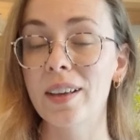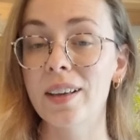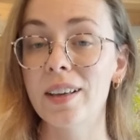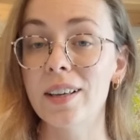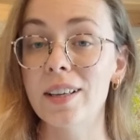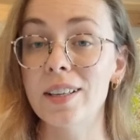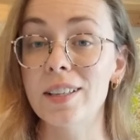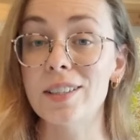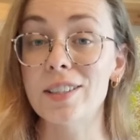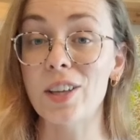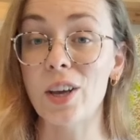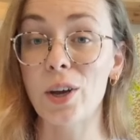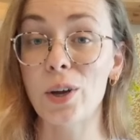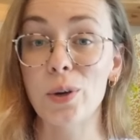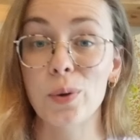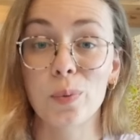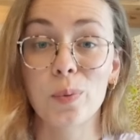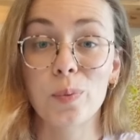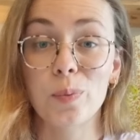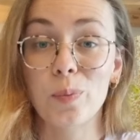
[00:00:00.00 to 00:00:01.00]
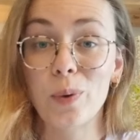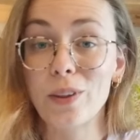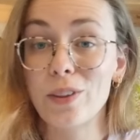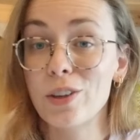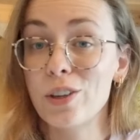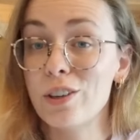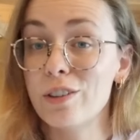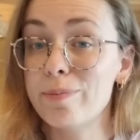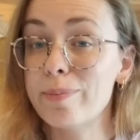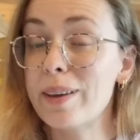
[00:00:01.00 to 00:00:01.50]
So whether
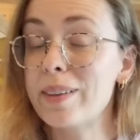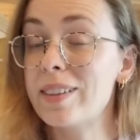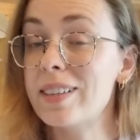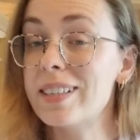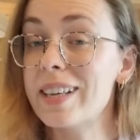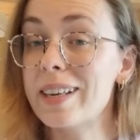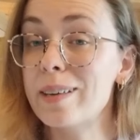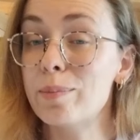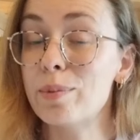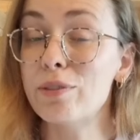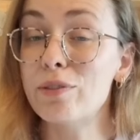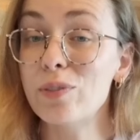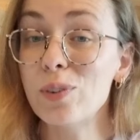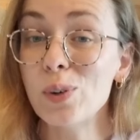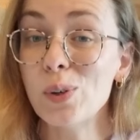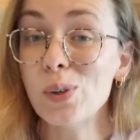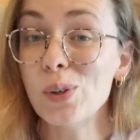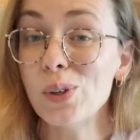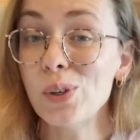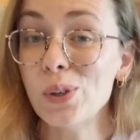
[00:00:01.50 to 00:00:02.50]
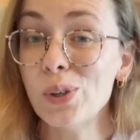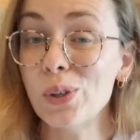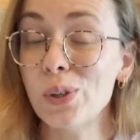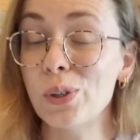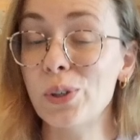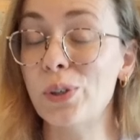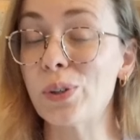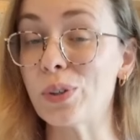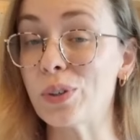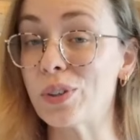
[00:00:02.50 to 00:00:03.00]
you've made the Zadie before or
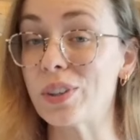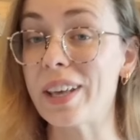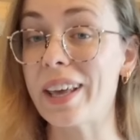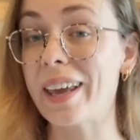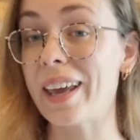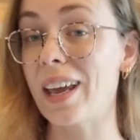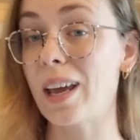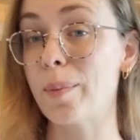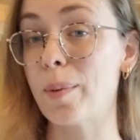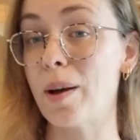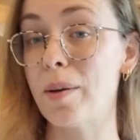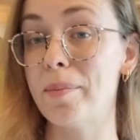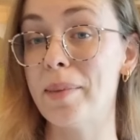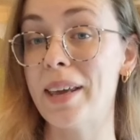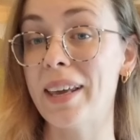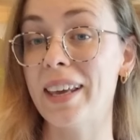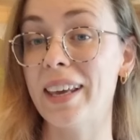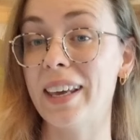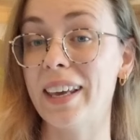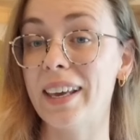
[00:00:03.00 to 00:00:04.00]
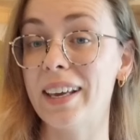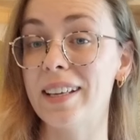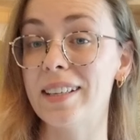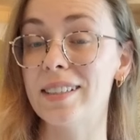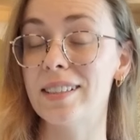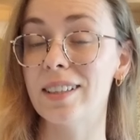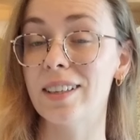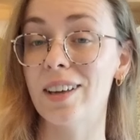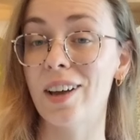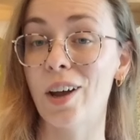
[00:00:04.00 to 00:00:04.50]
you're thinking about making
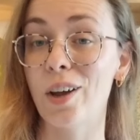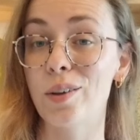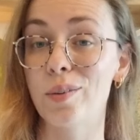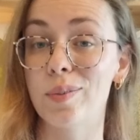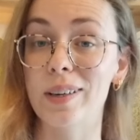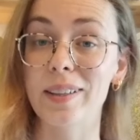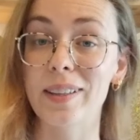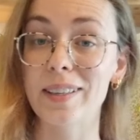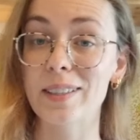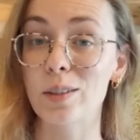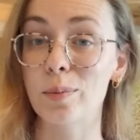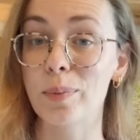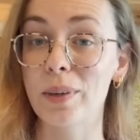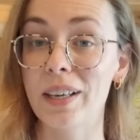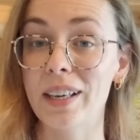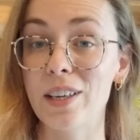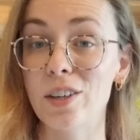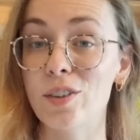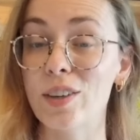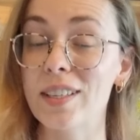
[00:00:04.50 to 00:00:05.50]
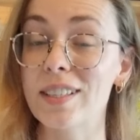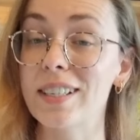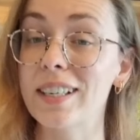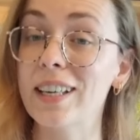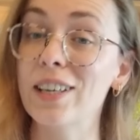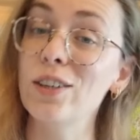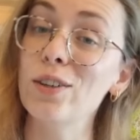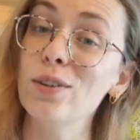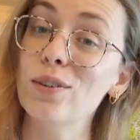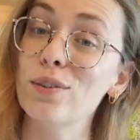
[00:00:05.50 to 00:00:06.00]
it, hopefully this will be interesting
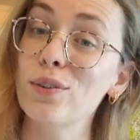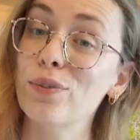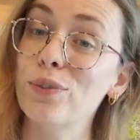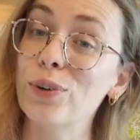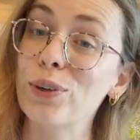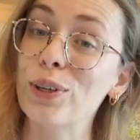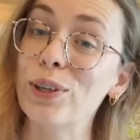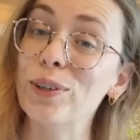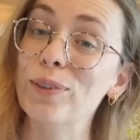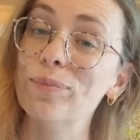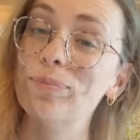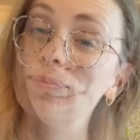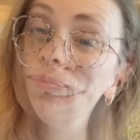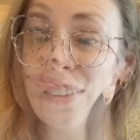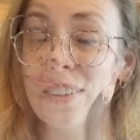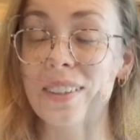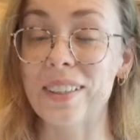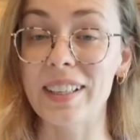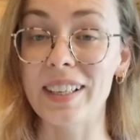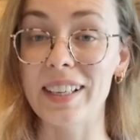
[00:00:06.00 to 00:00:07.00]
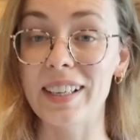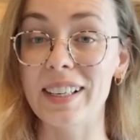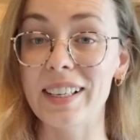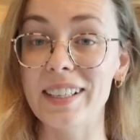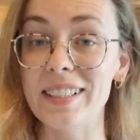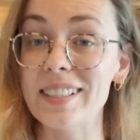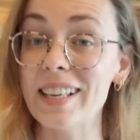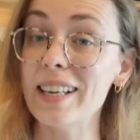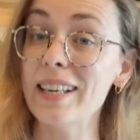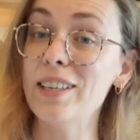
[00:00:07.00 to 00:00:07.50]
and useful for you.
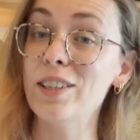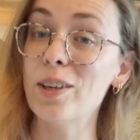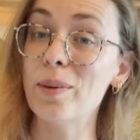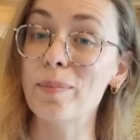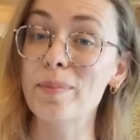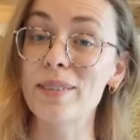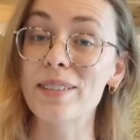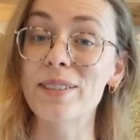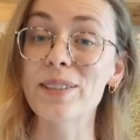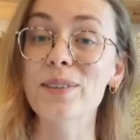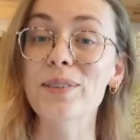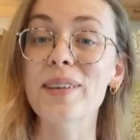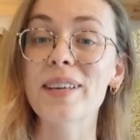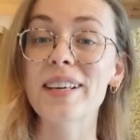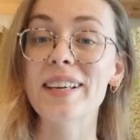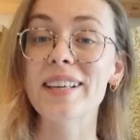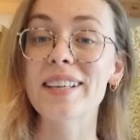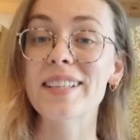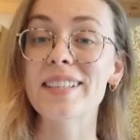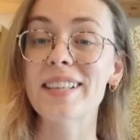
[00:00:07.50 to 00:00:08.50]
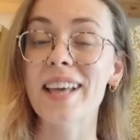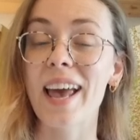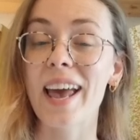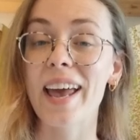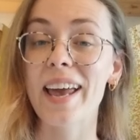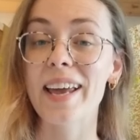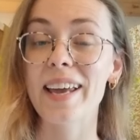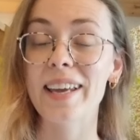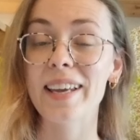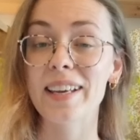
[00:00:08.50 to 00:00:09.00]
The Zadie jumpsuit is
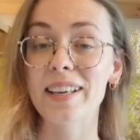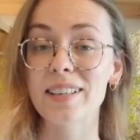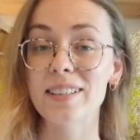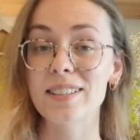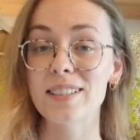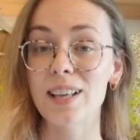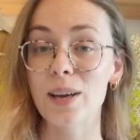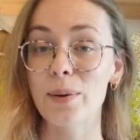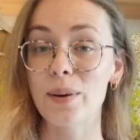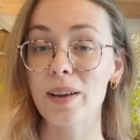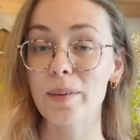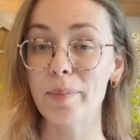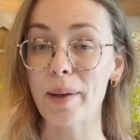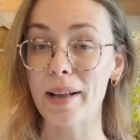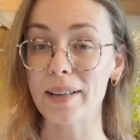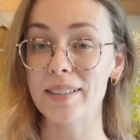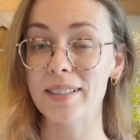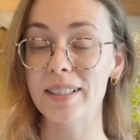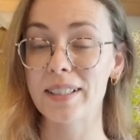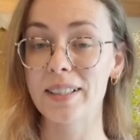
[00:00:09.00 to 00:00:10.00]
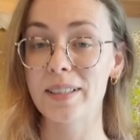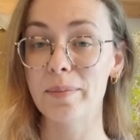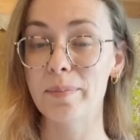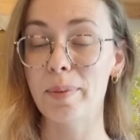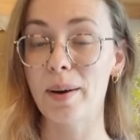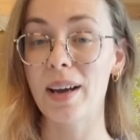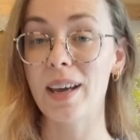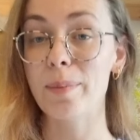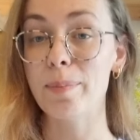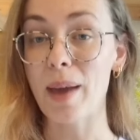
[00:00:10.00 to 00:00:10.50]
a sewing pattern
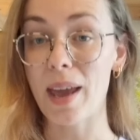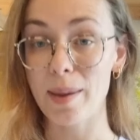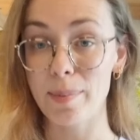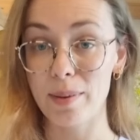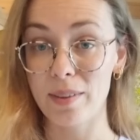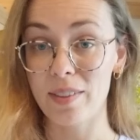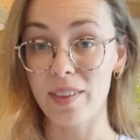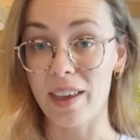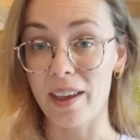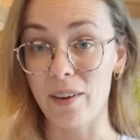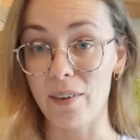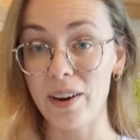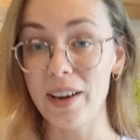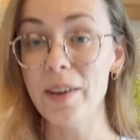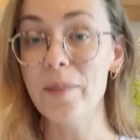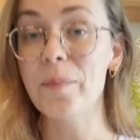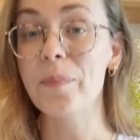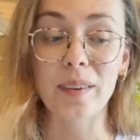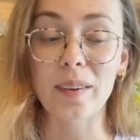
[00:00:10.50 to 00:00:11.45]
by Paper Theory.